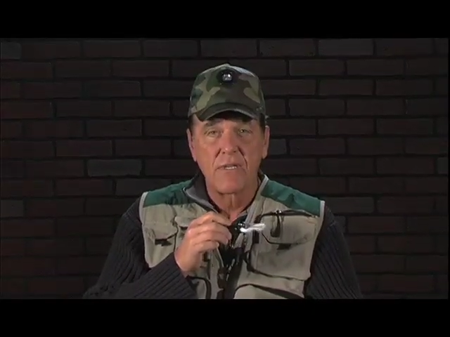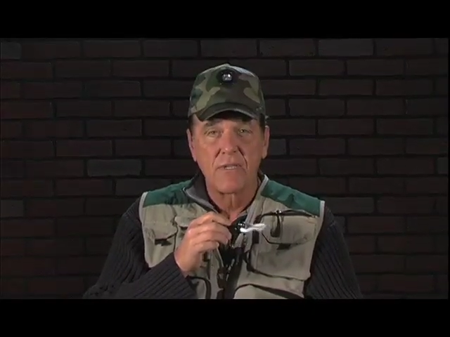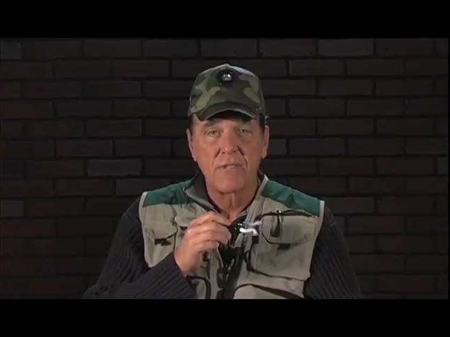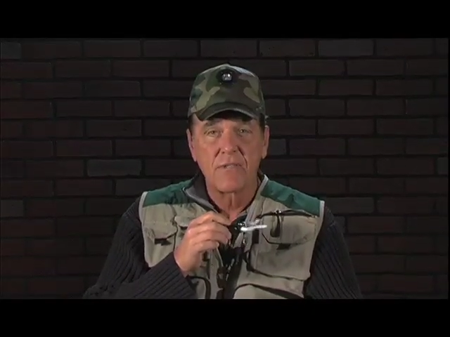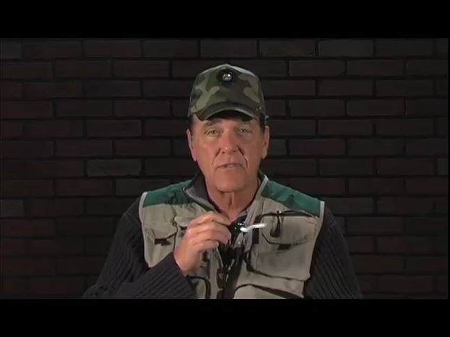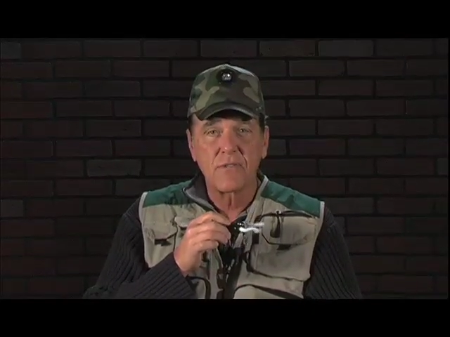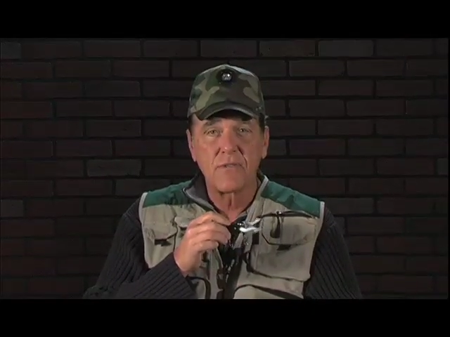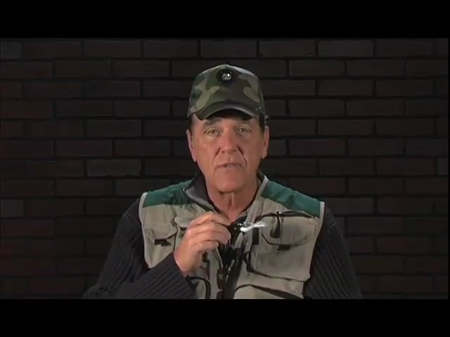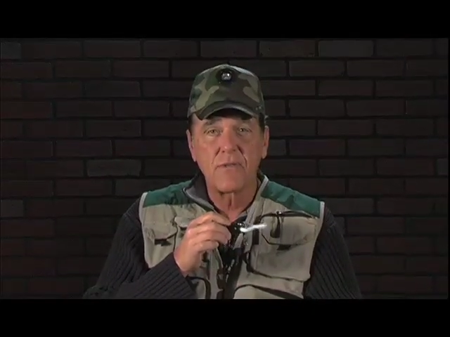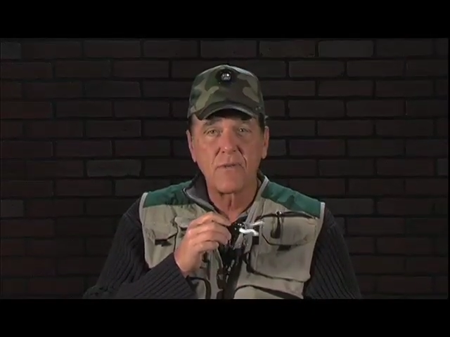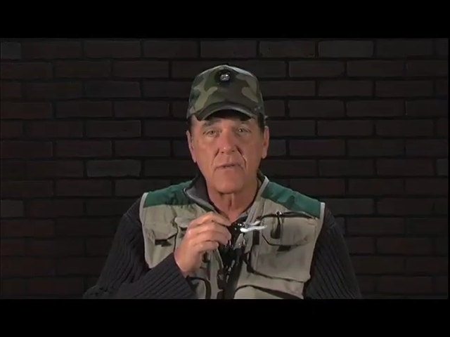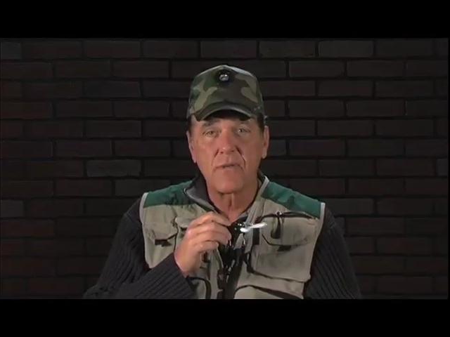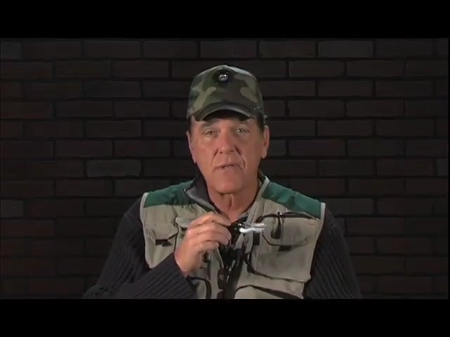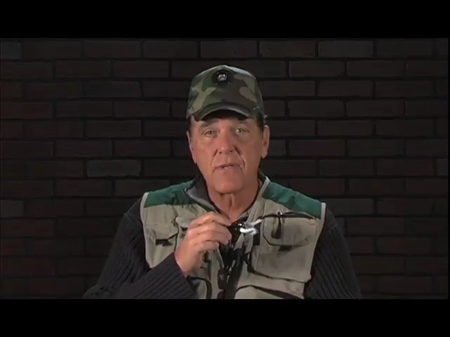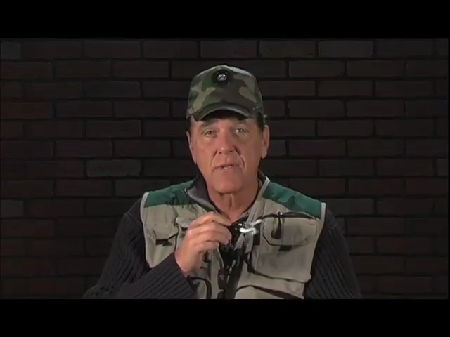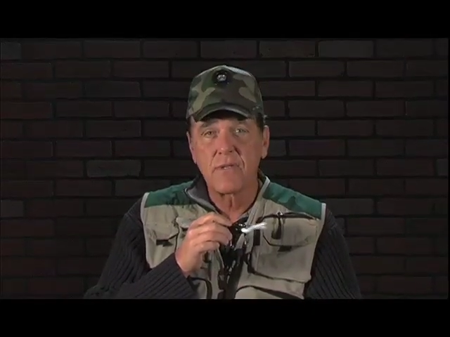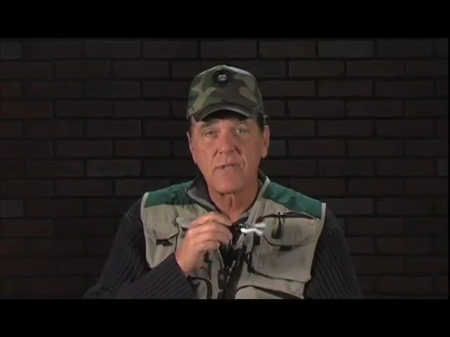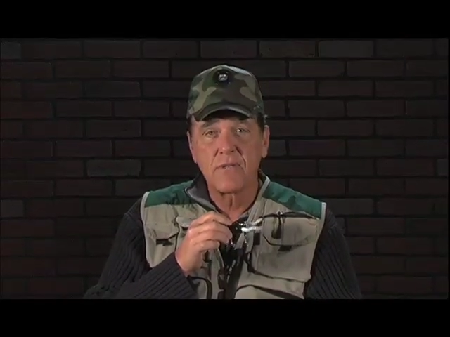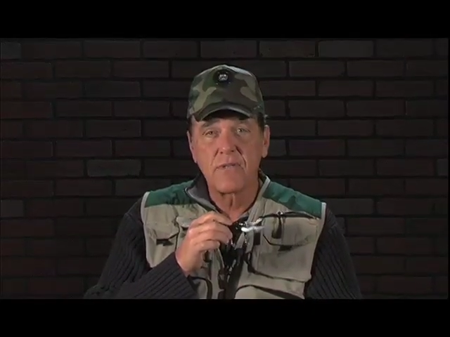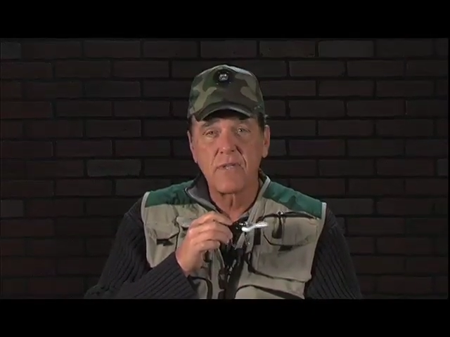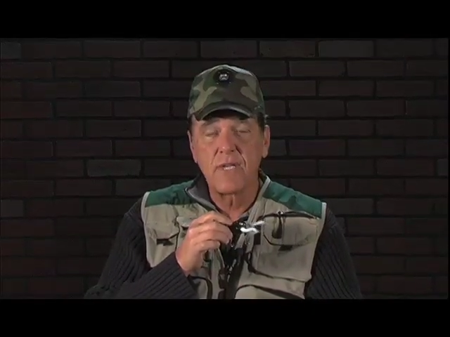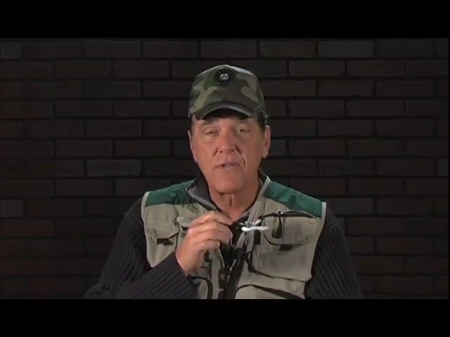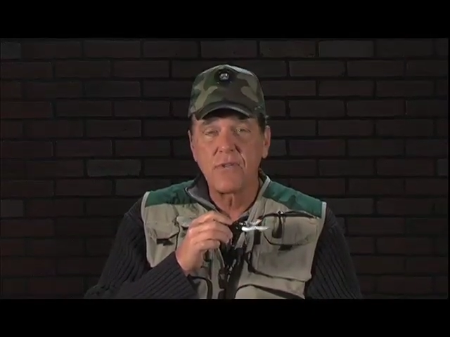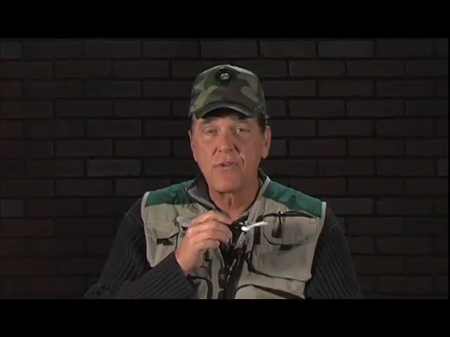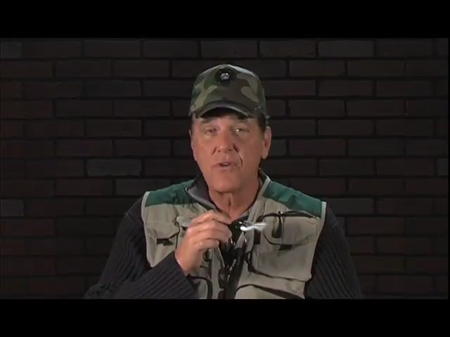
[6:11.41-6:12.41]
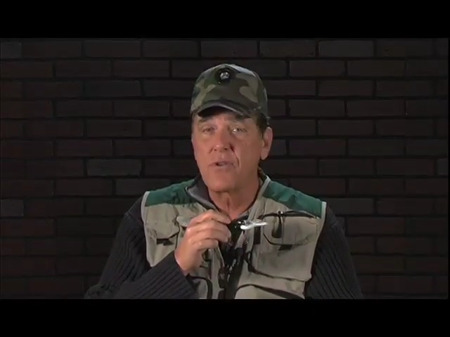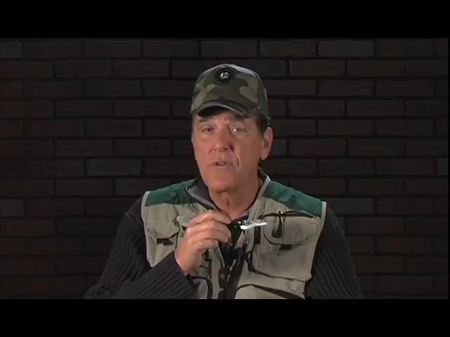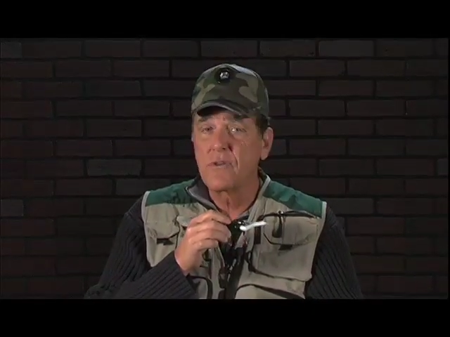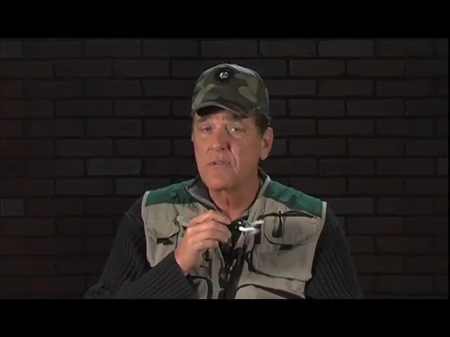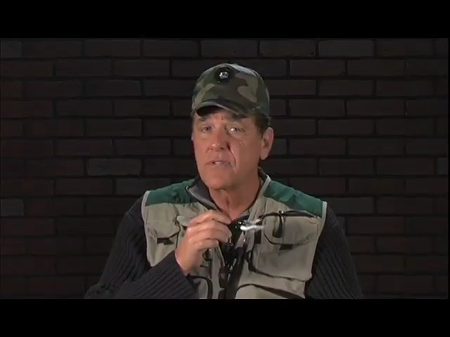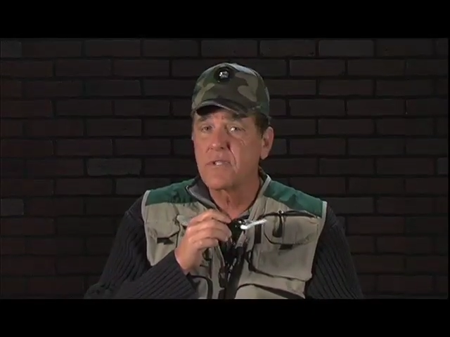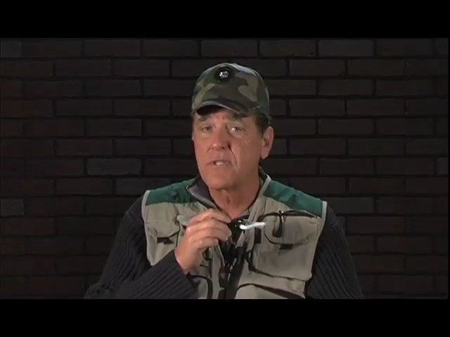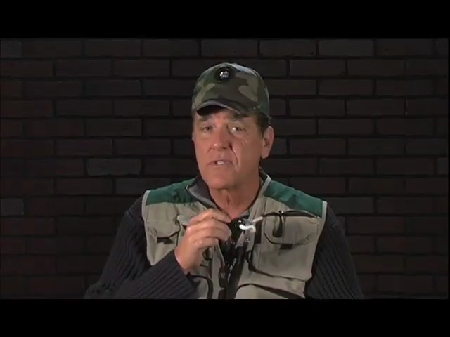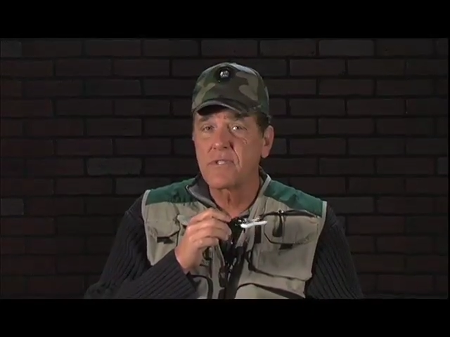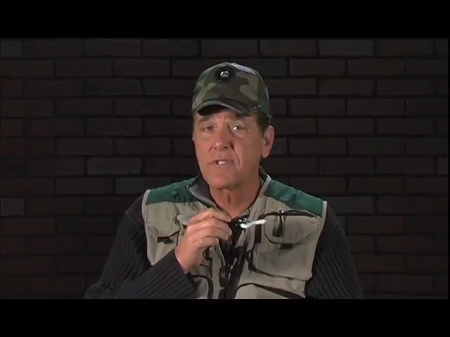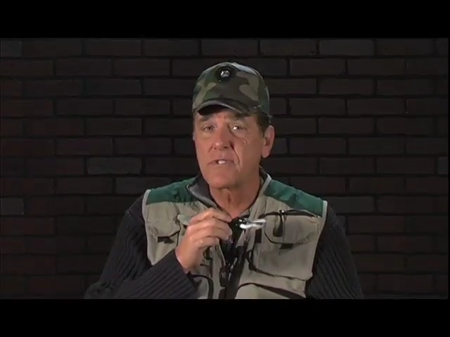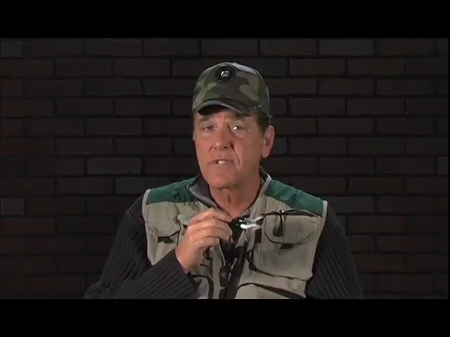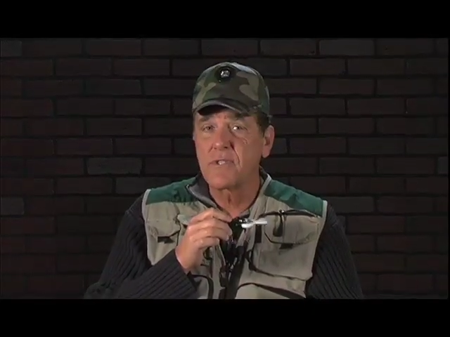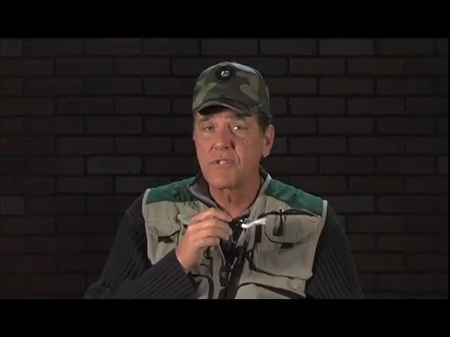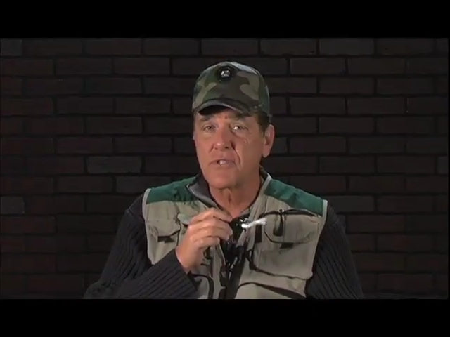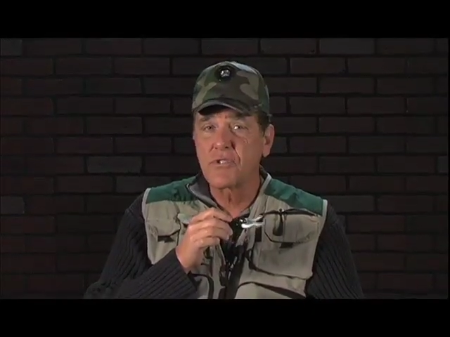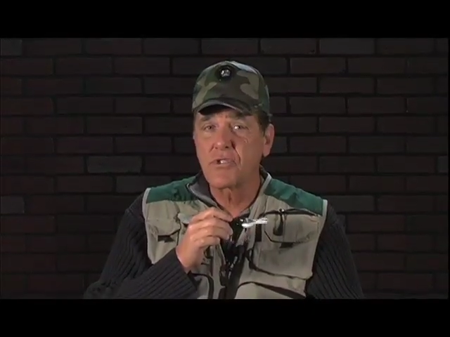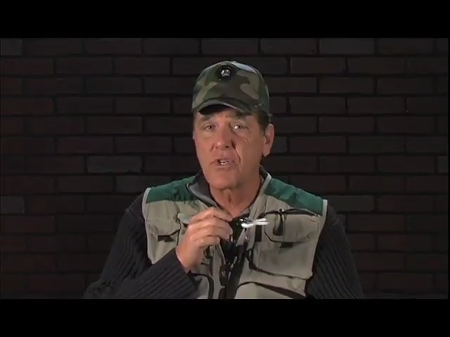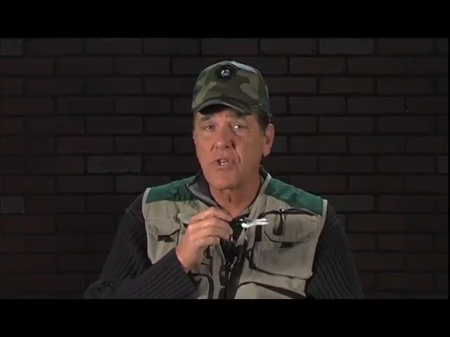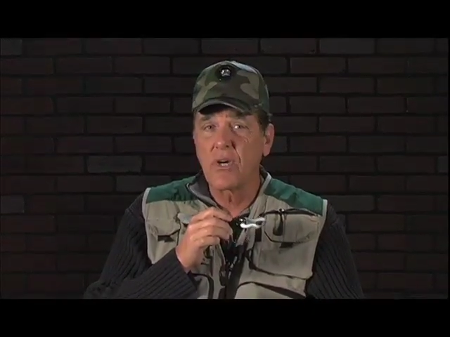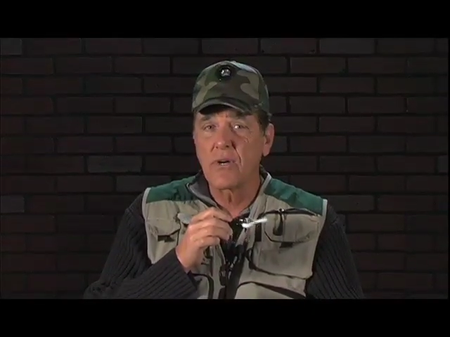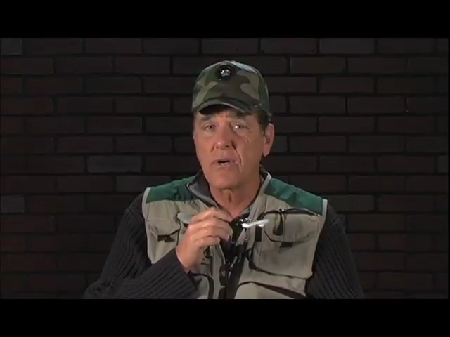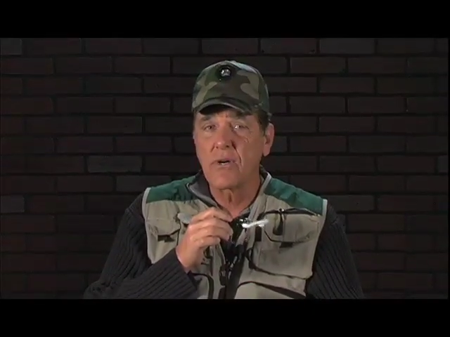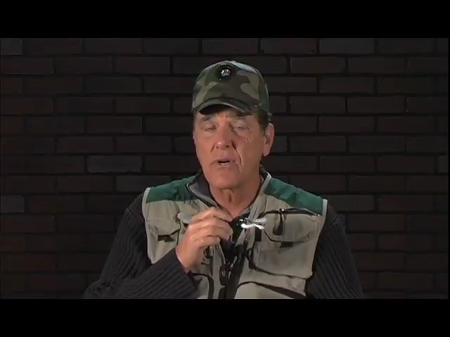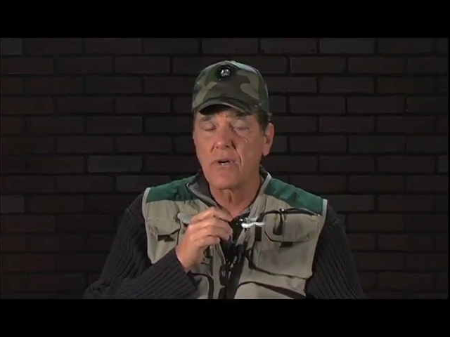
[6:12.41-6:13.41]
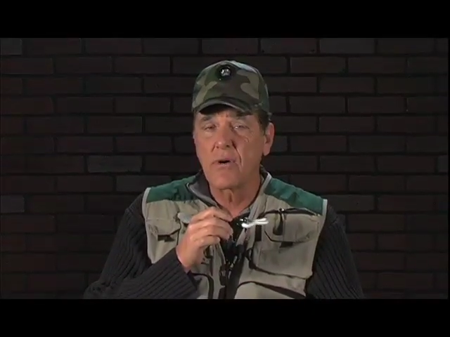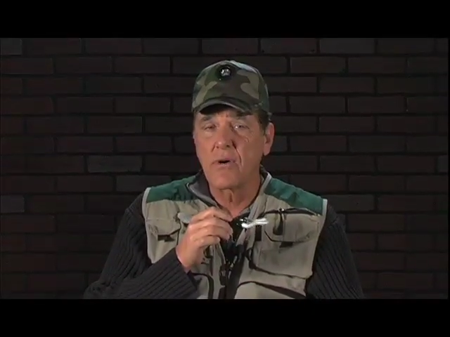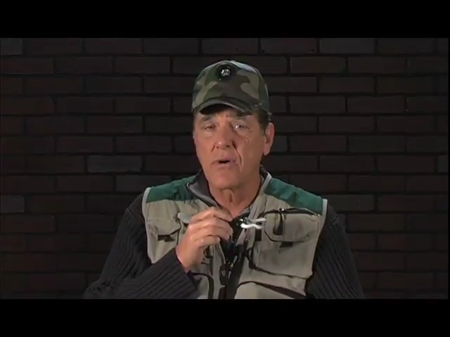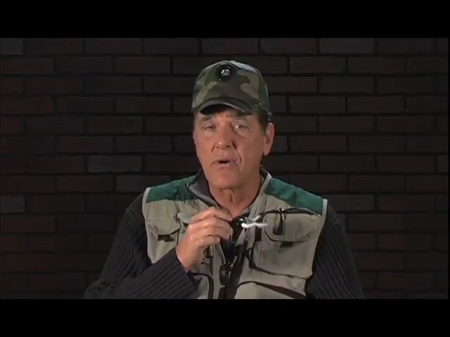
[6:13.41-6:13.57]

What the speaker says: so you can either use this as a chugger